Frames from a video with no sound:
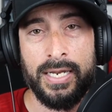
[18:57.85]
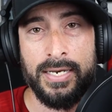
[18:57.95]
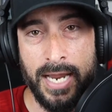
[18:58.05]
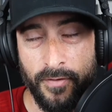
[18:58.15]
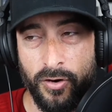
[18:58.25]

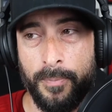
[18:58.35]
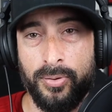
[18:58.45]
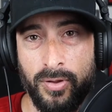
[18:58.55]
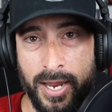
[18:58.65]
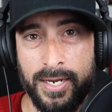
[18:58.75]
Never
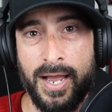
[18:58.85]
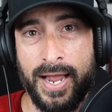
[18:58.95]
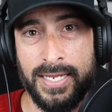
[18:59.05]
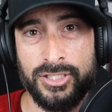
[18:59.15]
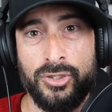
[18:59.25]
play
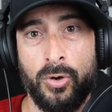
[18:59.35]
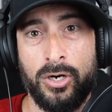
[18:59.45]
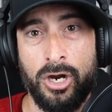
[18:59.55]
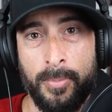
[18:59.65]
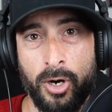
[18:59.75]
guys who are
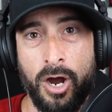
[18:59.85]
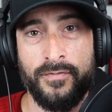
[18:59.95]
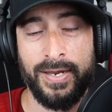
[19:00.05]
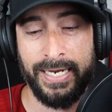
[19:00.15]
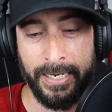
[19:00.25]
coming
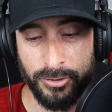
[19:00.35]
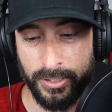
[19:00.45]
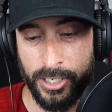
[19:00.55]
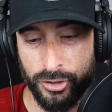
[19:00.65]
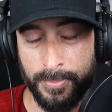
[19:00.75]
off a
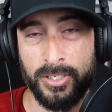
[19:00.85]
hamstring injury,